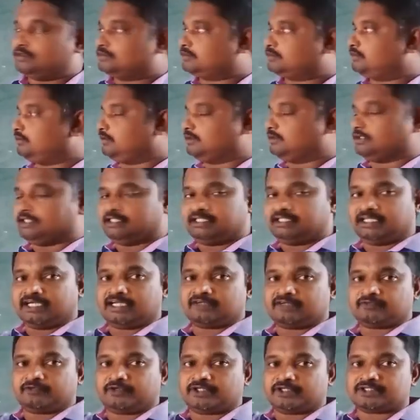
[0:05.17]
So in
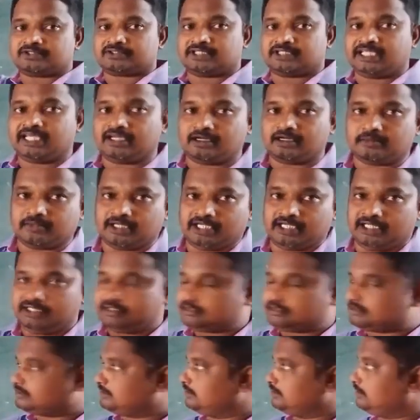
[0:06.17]
that first theorem is
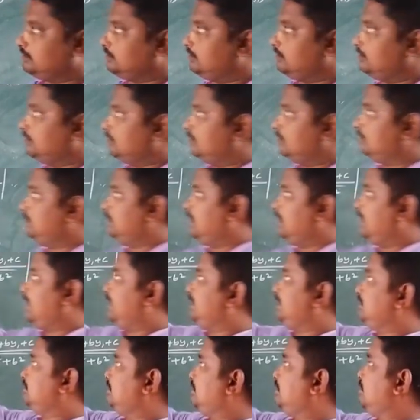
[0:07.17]
the
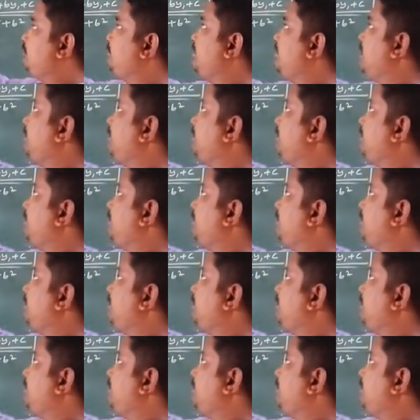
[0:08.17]
length of